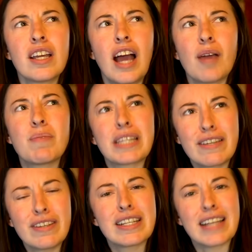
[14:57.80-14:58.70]
I
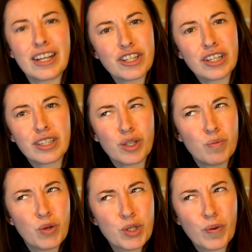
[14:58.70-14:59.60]
believe it is actually a little
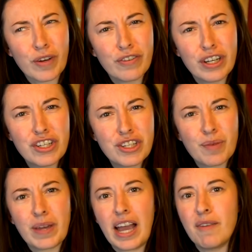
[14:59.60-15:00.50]
more square footage
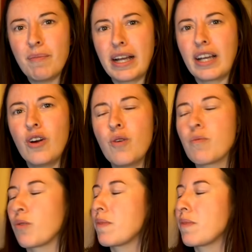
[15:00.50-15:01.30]
than we have back at home, or